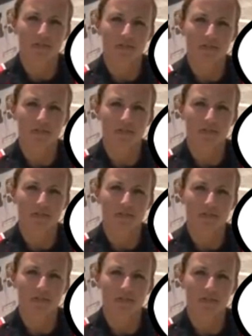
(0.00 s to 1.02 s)

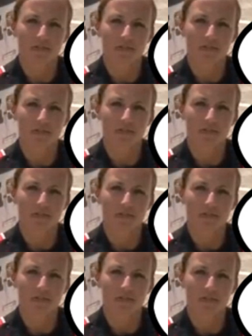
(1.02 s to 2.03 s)

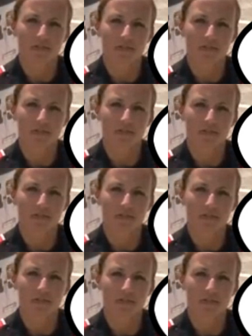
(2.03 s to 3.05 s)

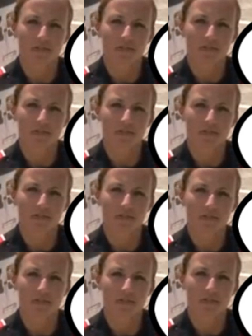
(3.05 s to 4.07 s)

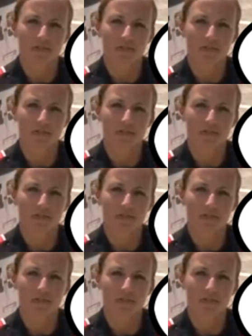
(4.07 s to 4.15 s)
No one is speaking in this clip.